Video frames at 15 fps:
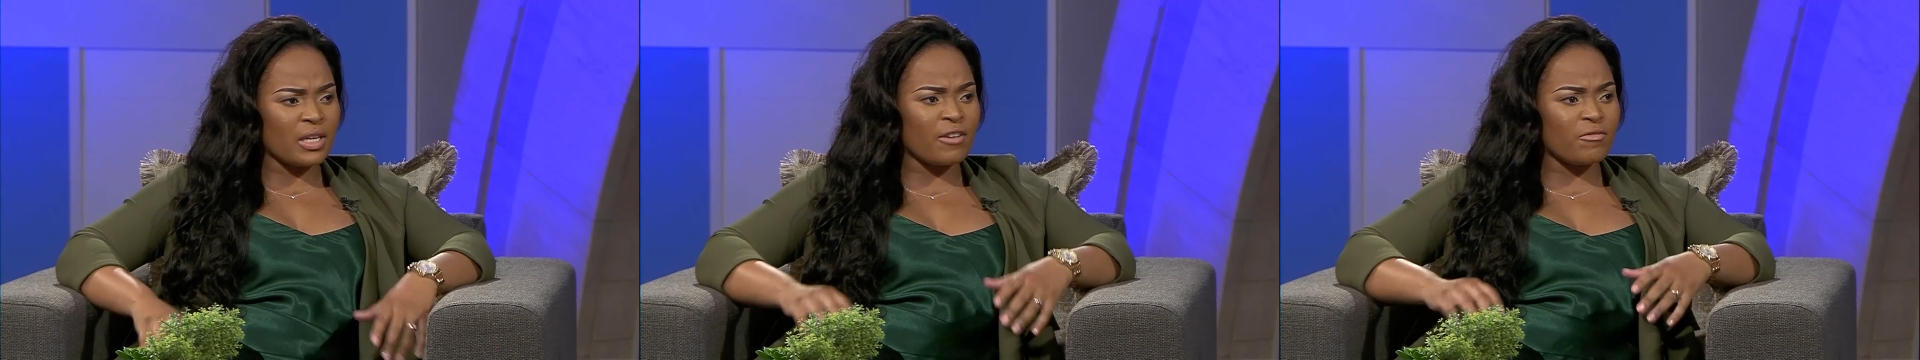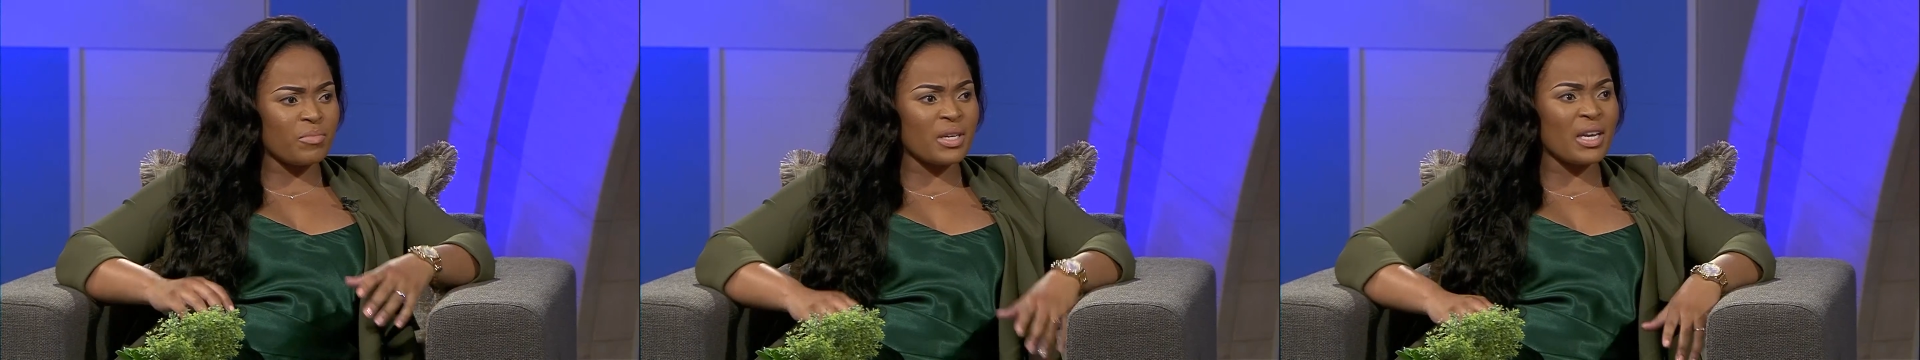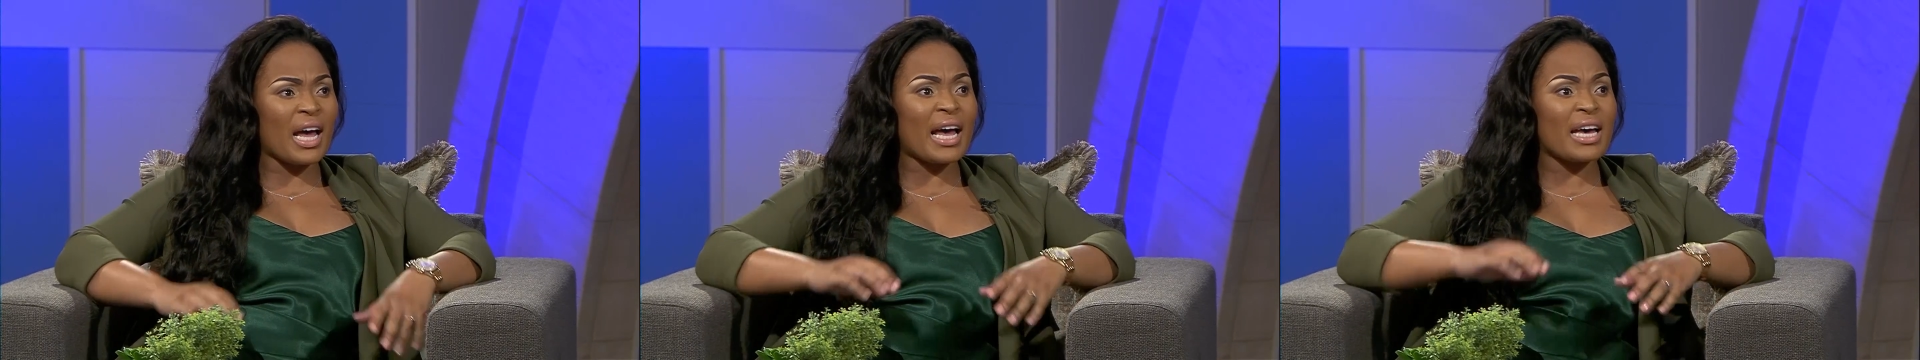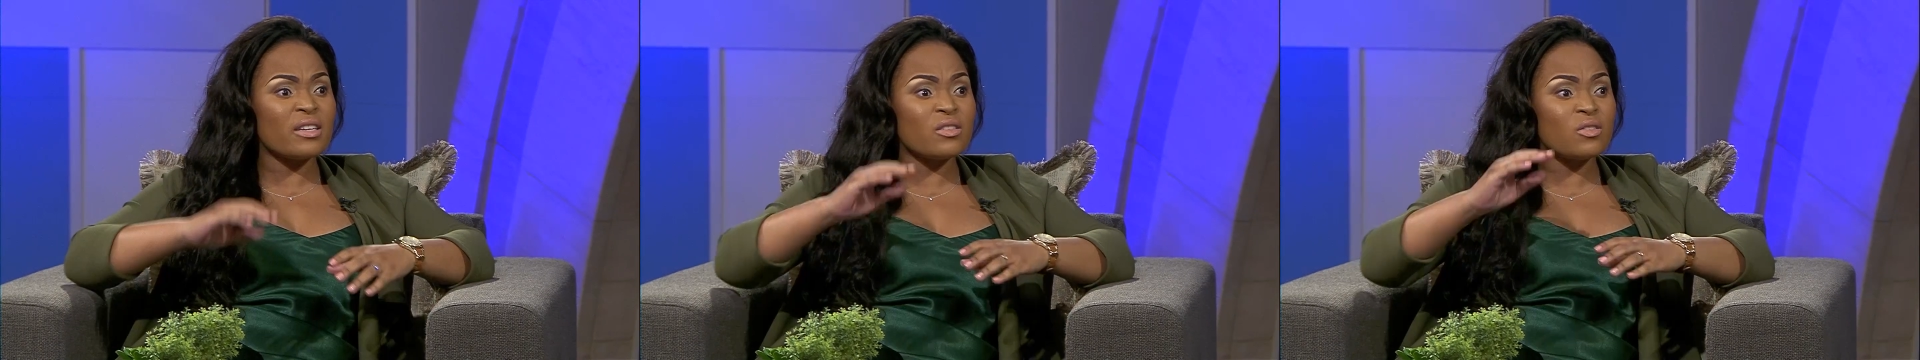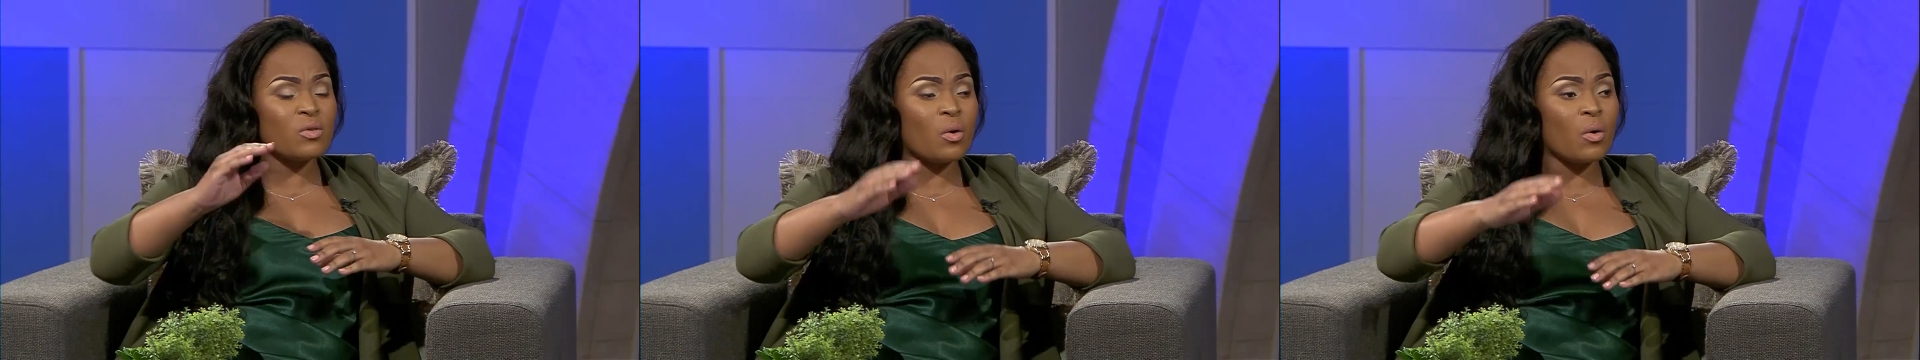I've been here,
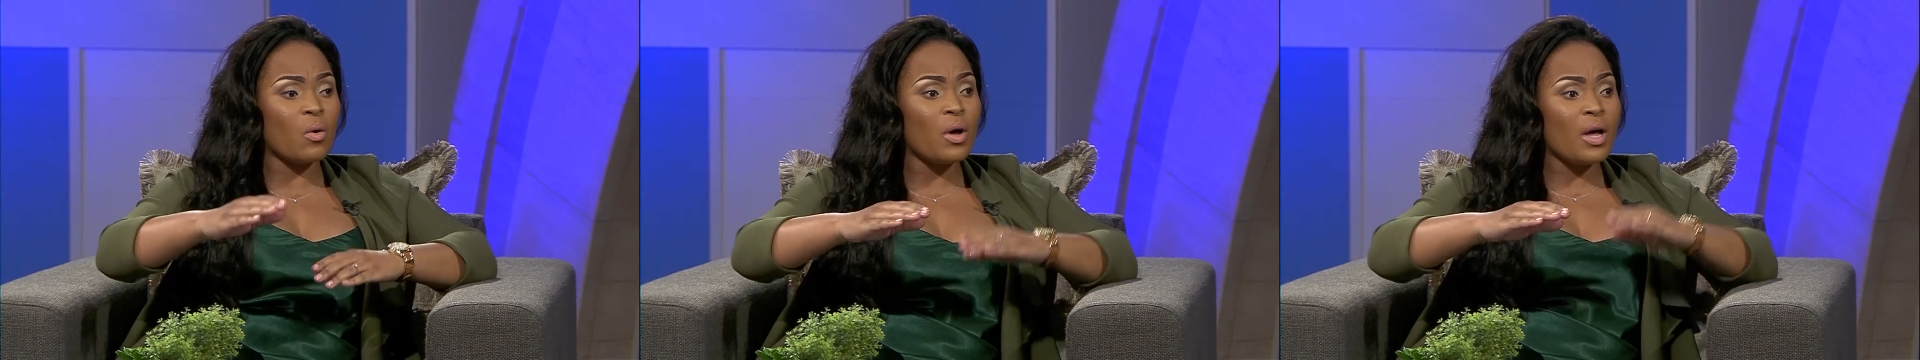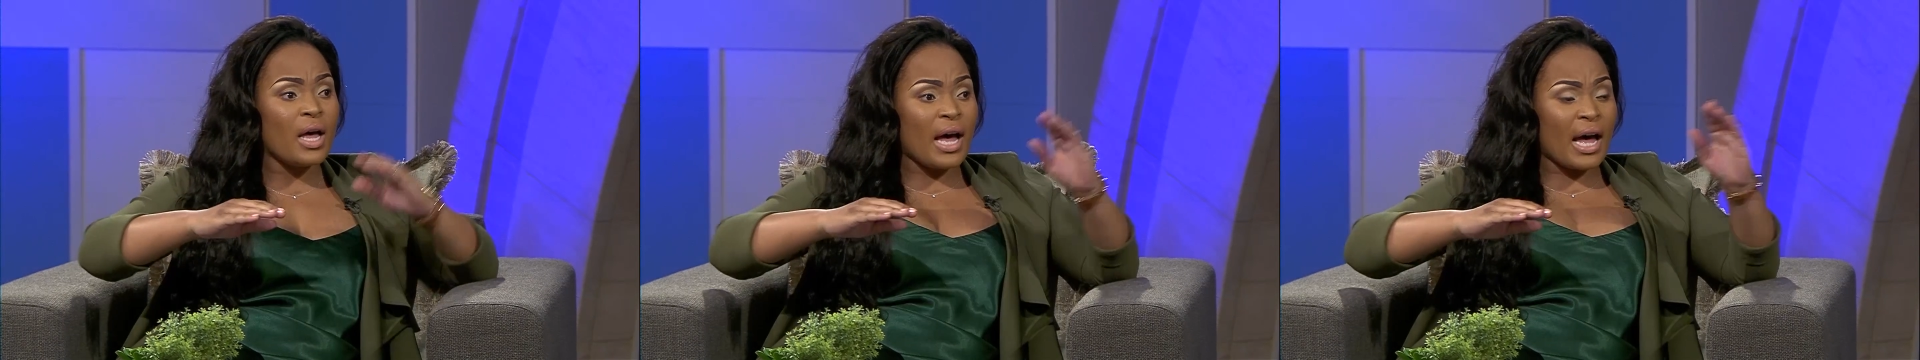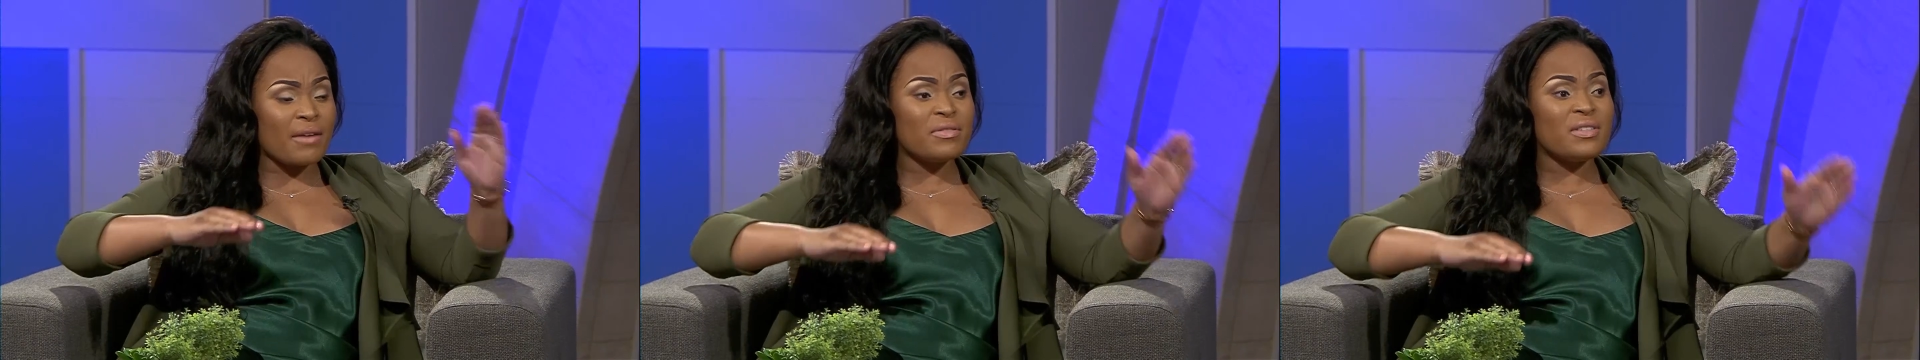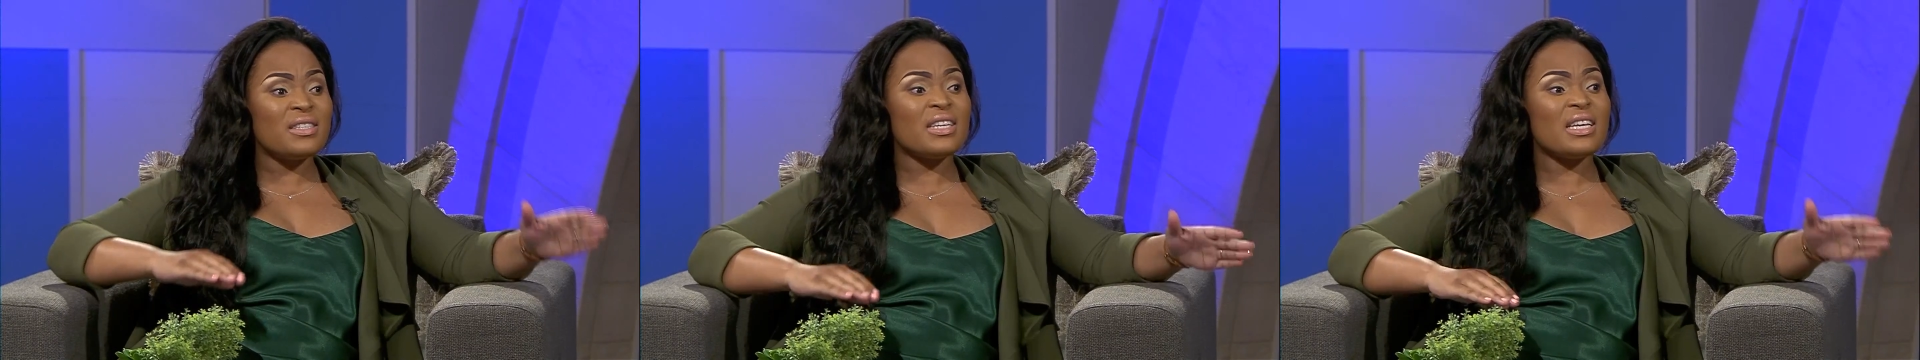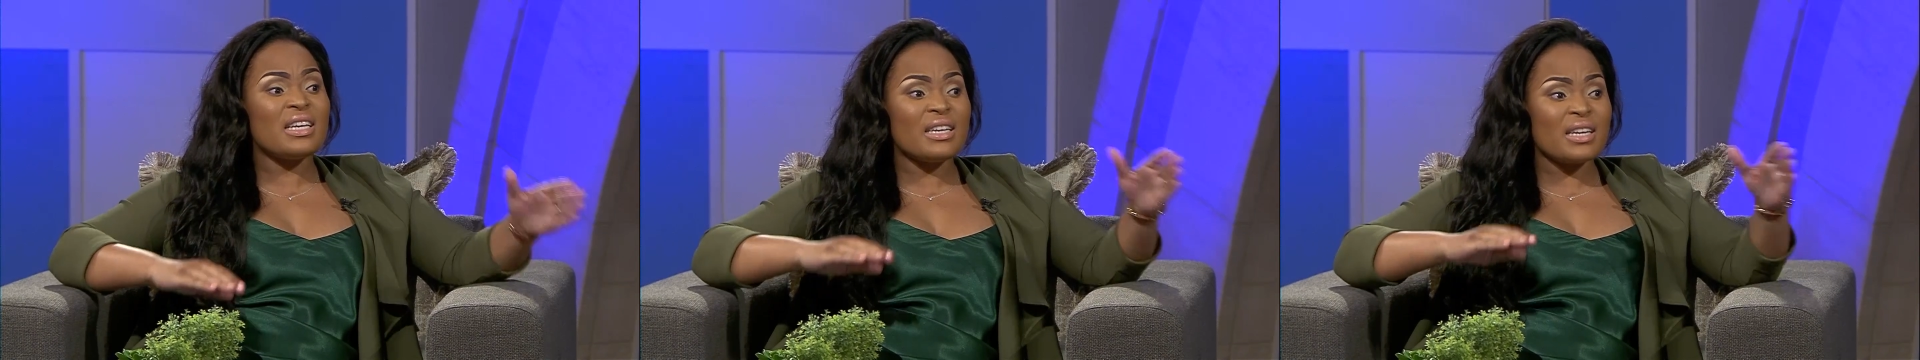I've
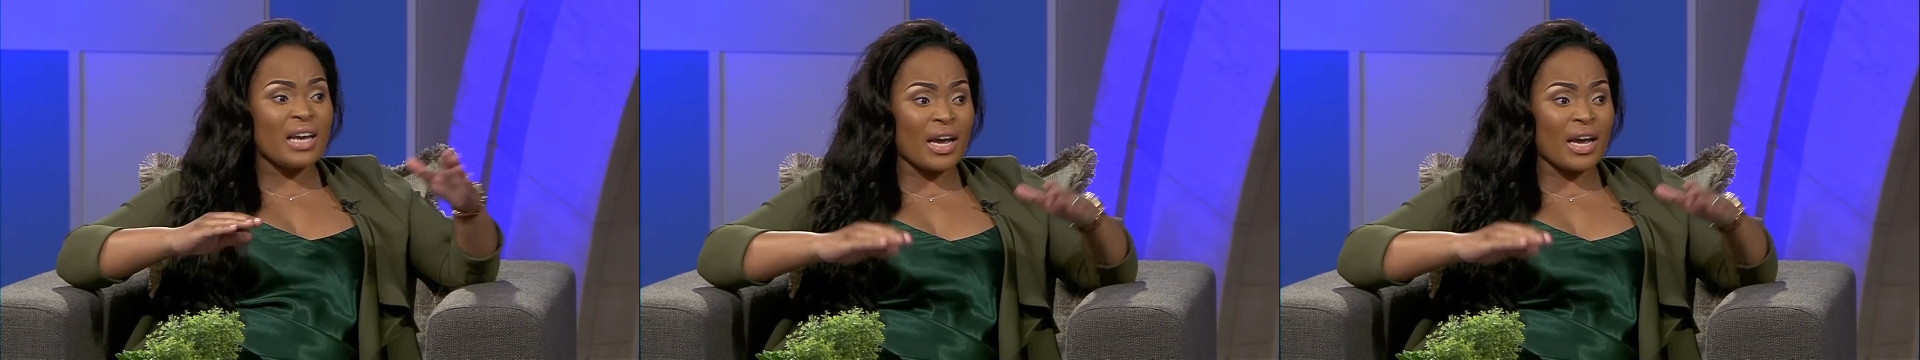seen,